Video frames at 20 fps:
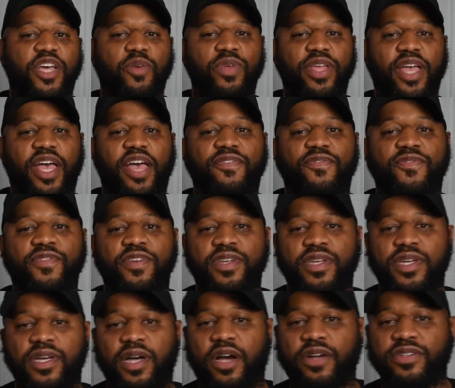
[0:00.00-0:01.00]
we have
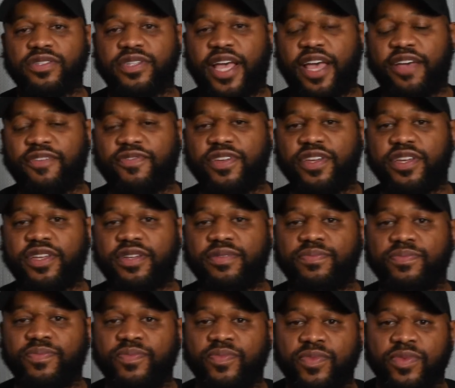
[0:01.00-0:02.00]
our staff in.
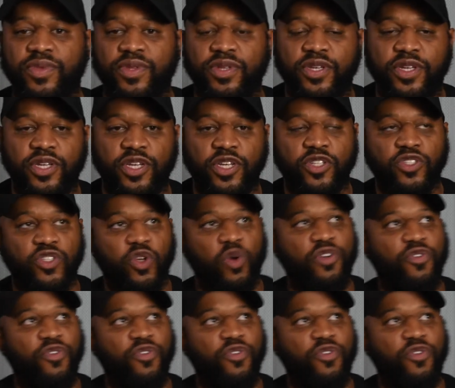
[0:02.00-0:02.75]
So